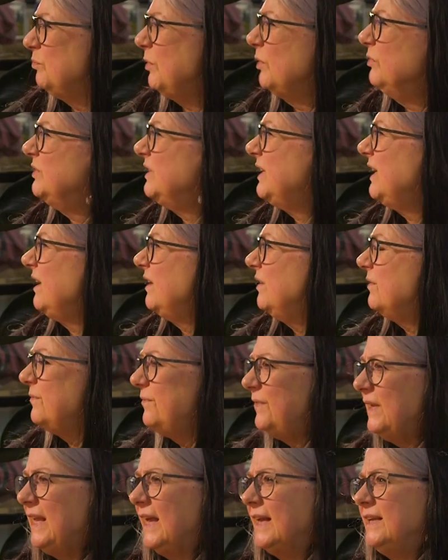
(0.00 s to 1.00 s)
bonding and
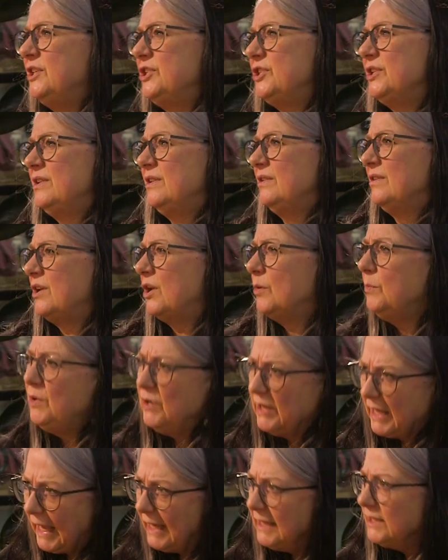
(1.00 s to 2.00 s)
affiliation and
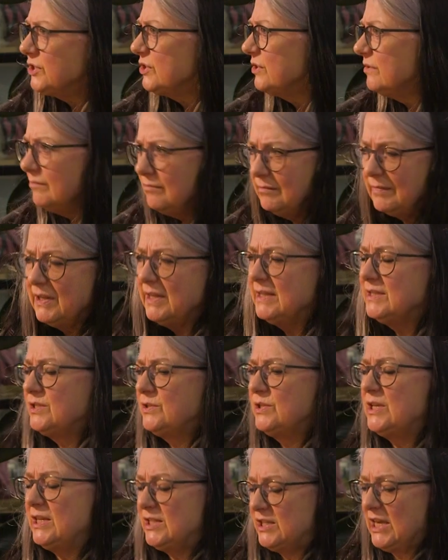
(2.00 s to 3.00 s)
communication.
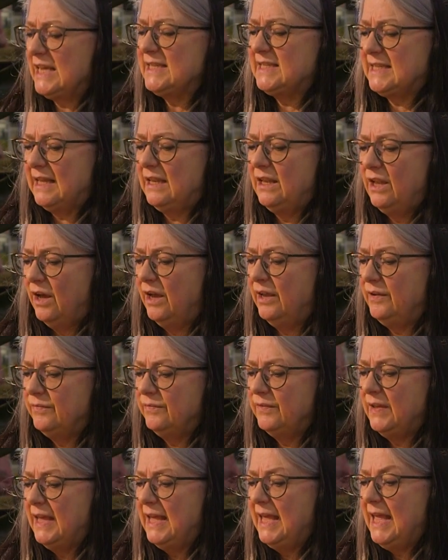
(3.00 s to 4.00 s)
It has that
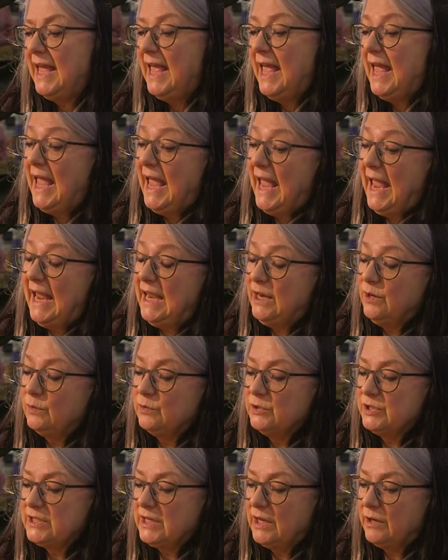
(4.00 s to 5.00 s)
life. It
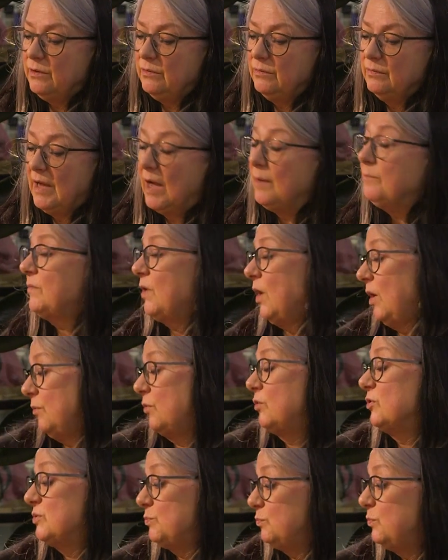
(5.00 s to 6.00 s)
also, and of
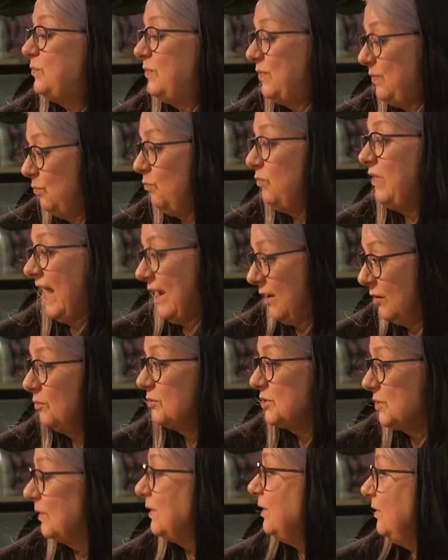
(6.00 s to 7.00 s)
course, that can
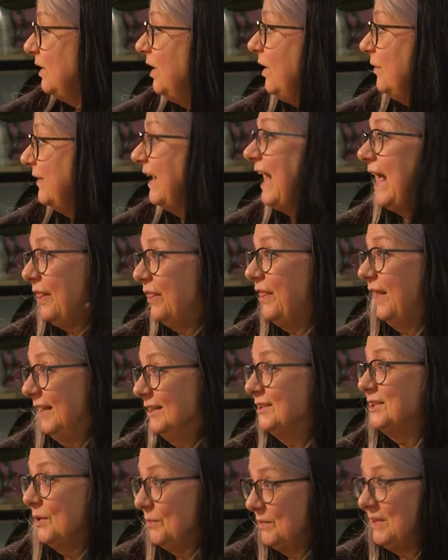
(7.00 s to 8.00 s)
also include laughing at
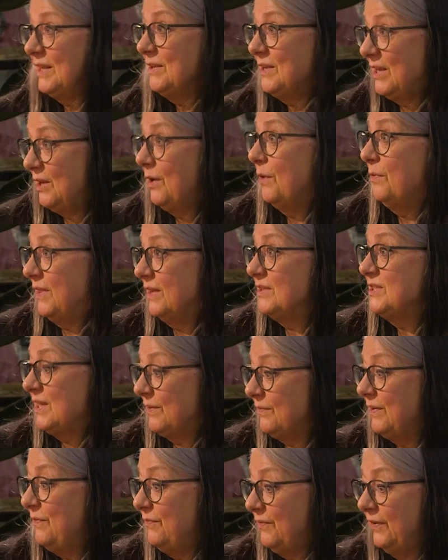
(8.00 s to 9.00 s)
things. So, there's
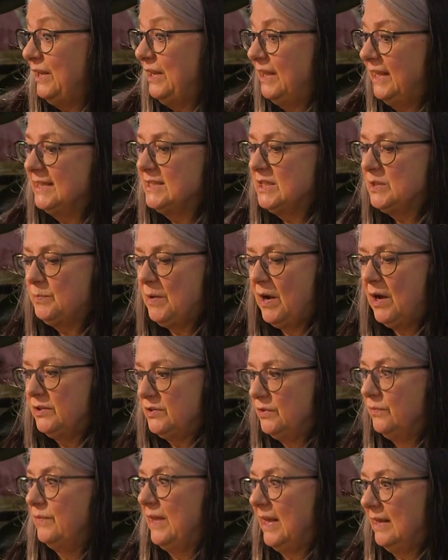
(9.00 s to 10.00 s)
definitely funny things as
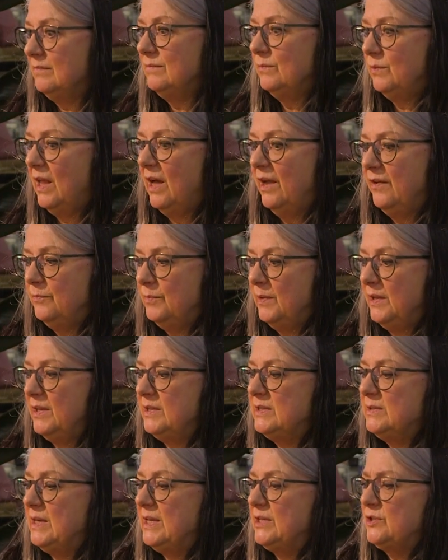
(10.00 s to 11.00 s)
part of that life, but
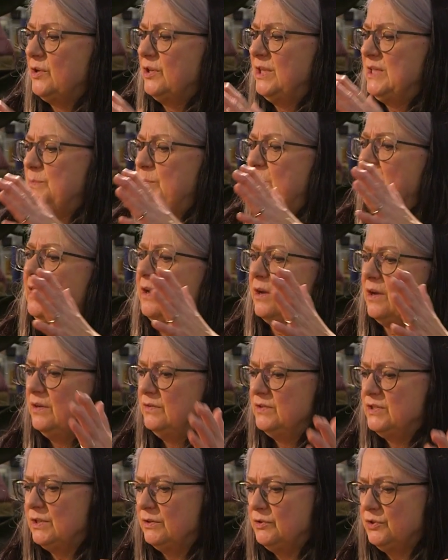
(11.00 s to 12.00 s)
it's got this bigger kind
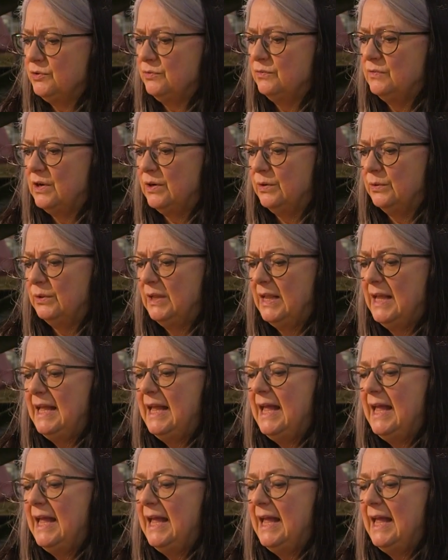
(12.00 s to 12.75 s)
of social role.